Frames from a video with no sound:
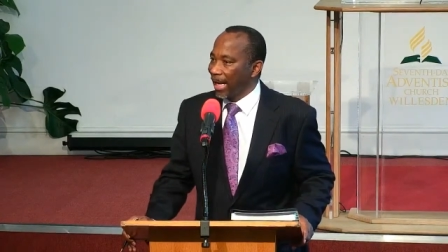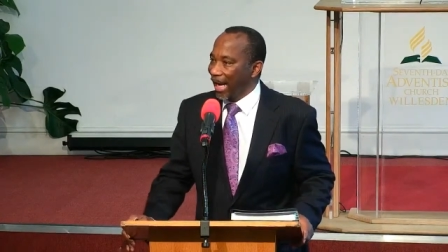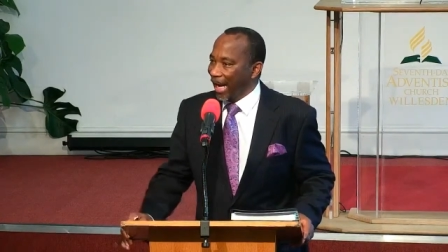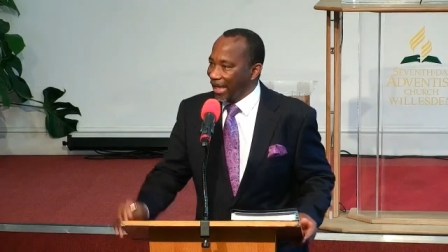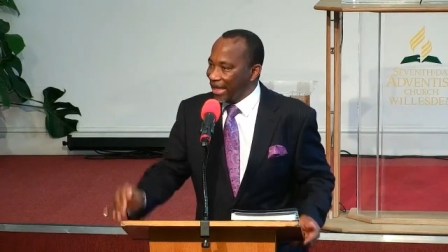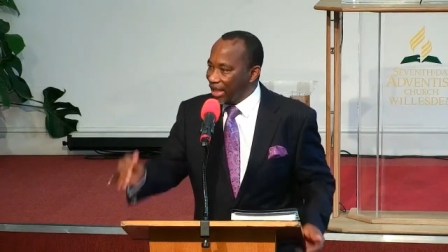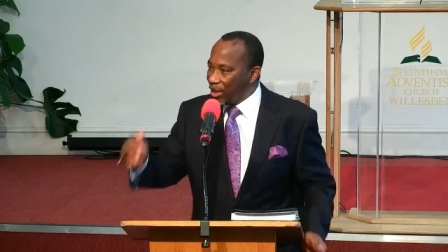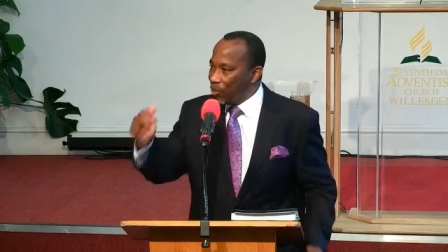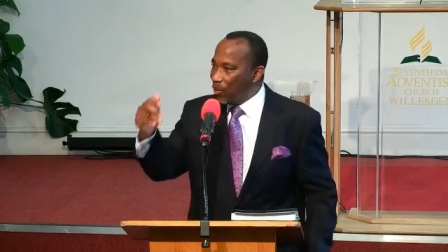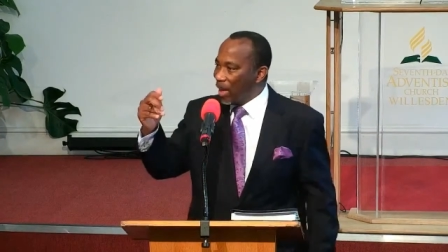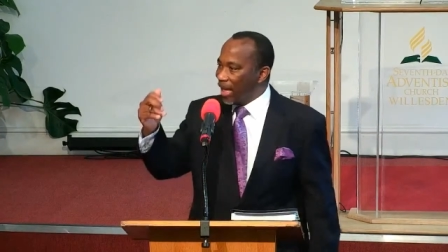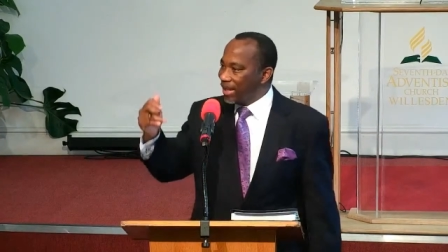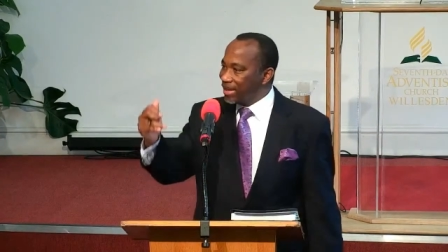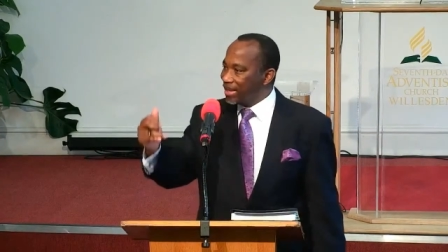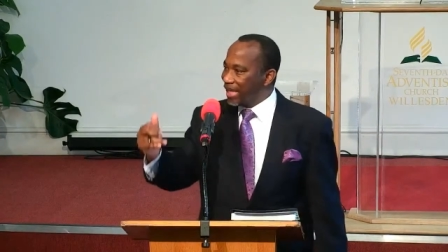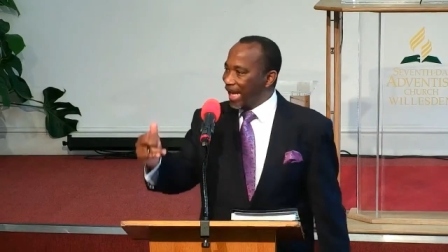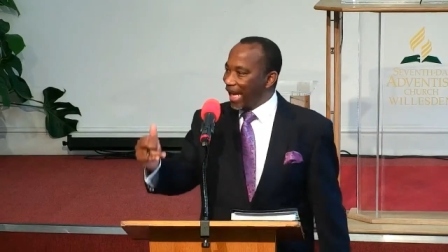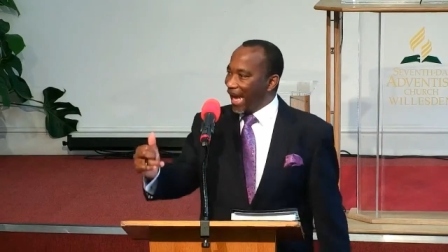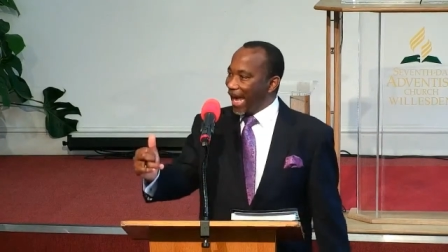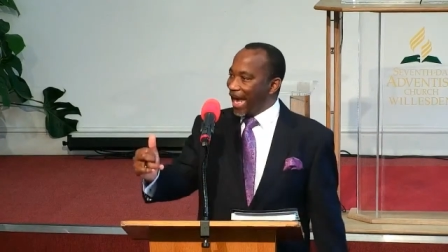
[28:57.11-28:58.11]
And he
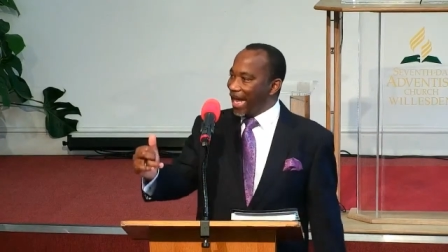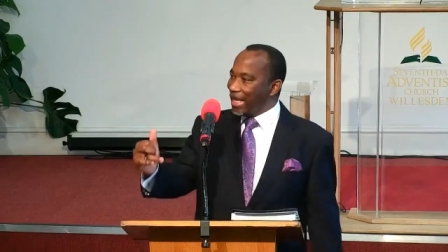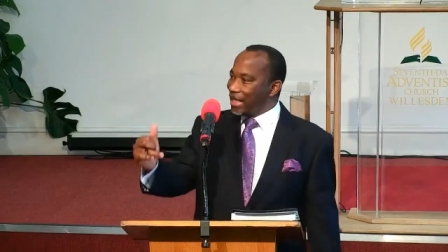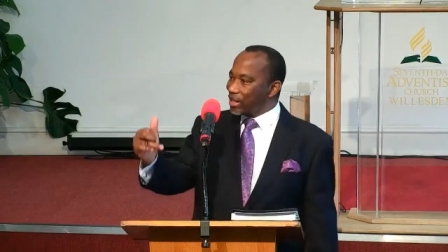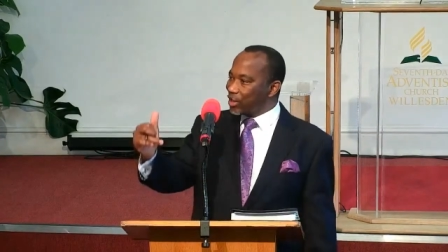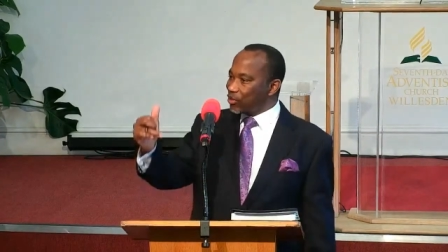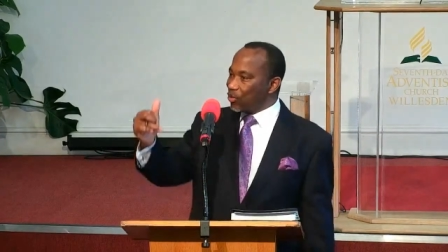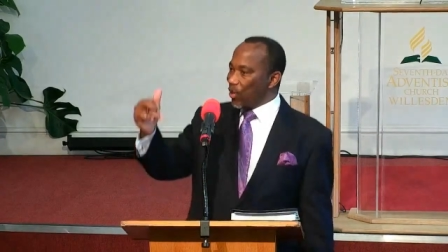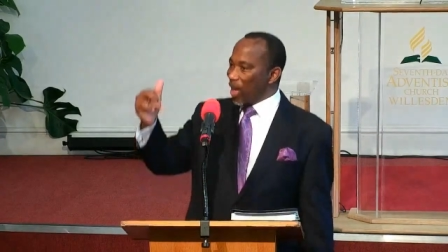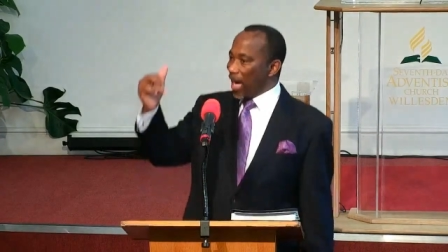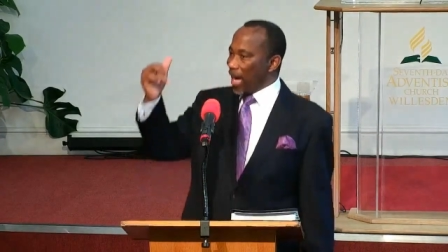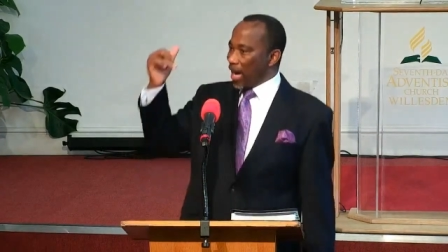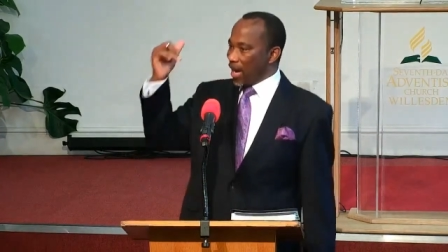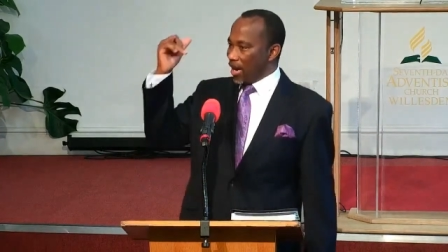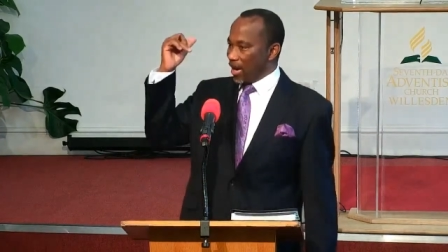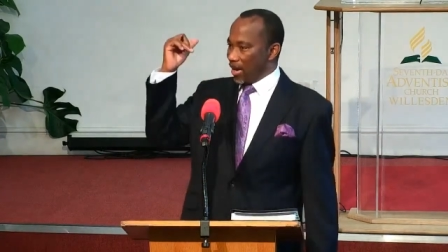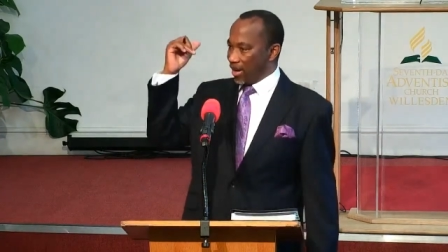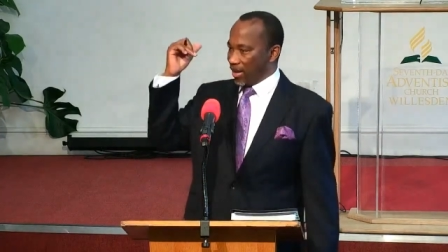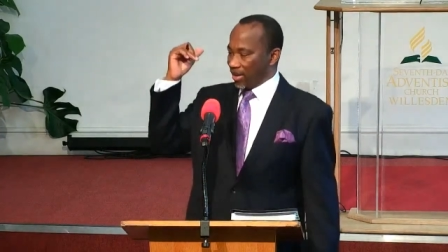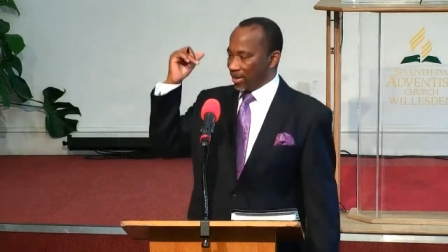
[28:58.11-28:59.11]
went
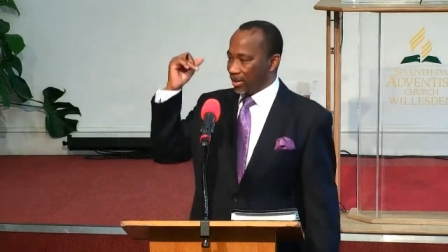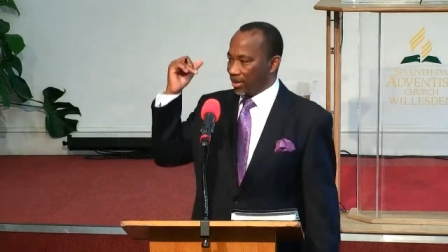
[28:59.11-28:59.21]
elsewhere